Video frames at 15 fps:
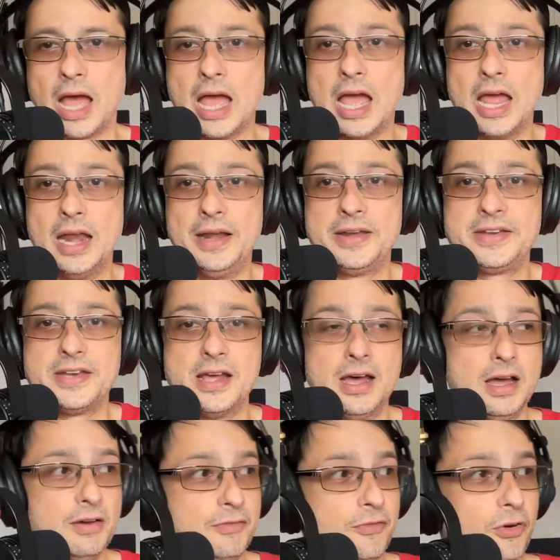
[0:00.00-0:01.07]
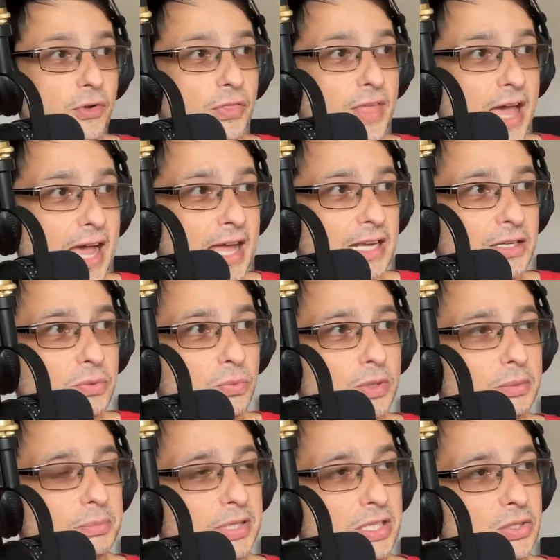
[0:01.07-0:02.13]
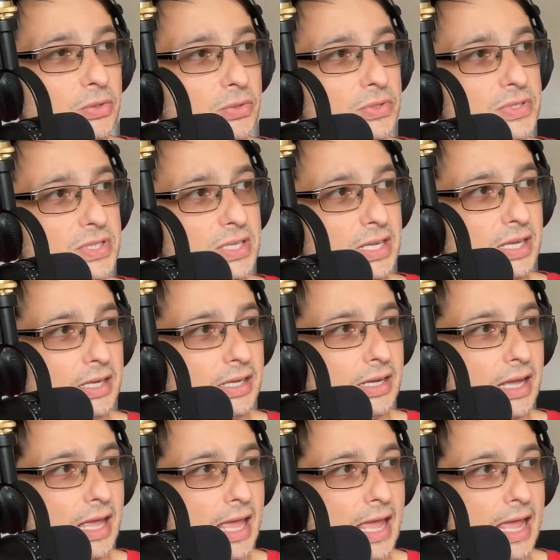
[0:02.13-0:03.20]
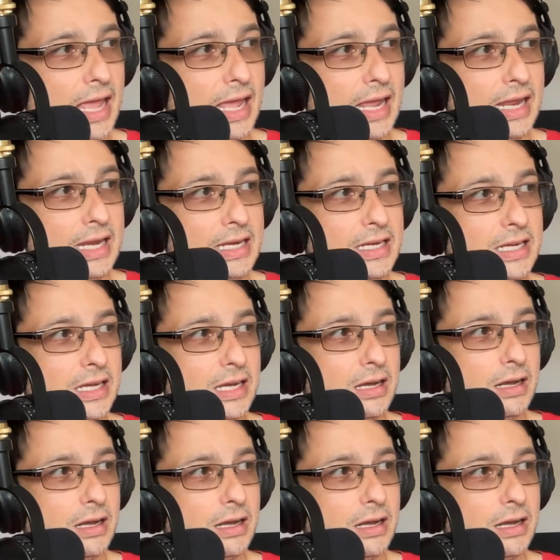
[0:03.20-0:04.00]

And for that, we'll be using a